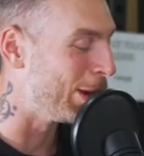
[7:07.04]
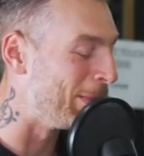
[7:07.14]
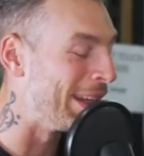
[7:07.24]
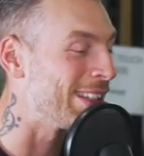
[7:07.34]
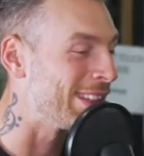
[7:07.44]
What I
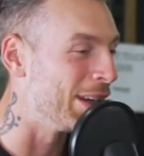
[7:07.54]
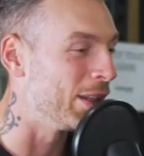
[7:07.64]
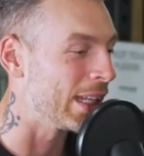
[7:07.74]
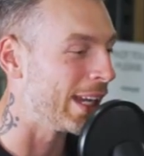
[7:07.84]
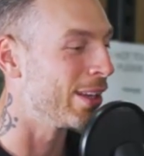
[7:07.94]
meant to
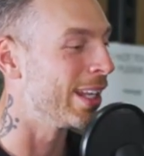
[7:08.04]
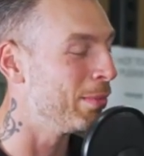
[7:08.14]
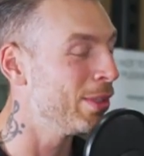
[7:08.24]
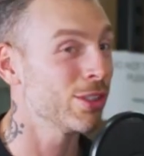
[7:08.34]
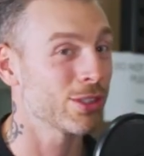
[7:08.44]
say is, hang on,
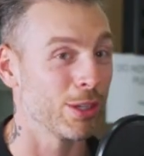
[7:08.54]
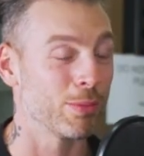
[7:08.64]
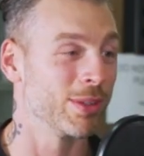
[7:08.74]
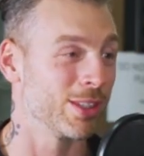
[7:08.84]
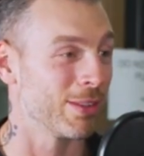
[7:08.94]
let me just go
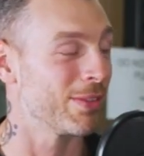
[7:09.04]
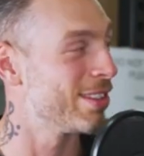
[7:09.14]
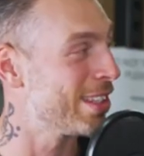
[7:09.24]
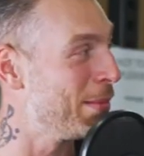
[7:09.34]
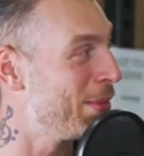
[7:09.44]
print off
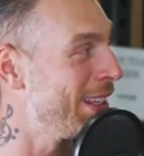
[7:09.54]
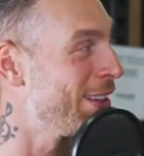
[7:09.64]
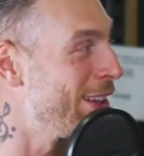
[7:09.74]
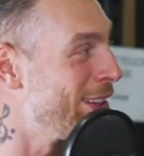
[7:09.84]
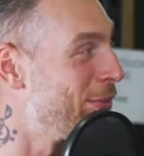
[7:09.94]
the same
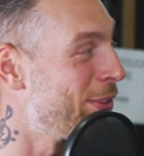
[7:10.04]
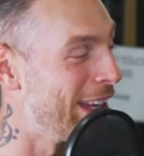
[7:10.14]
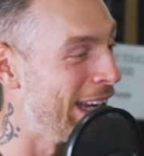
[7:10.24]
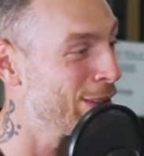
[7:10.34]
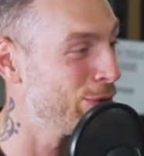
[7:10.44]
thing that I did for
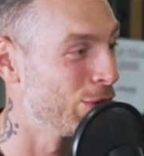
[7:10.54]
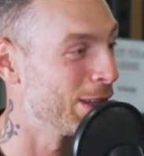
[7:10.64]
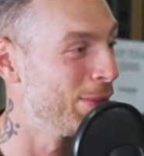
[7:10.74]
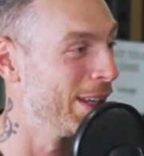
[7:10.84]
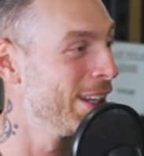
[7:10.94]
the last four
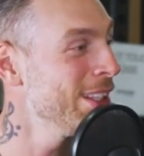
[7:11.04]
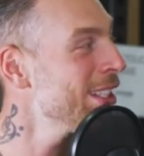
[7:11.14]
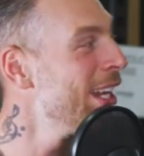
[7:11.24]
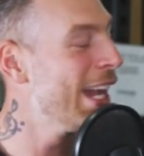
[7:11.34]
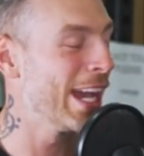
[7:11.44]

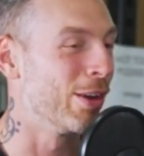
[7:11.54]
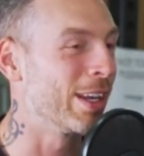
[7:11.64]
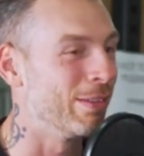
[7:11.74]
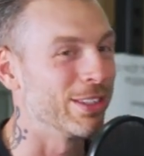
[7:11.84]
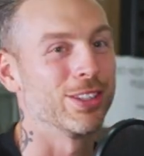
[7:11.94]
competitors and I'll
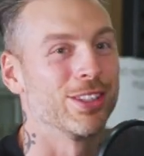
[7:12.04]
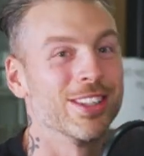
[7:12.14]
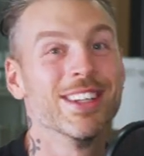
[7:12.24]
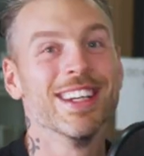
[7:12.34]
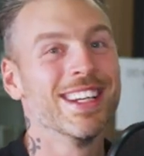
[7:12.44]
give it to you.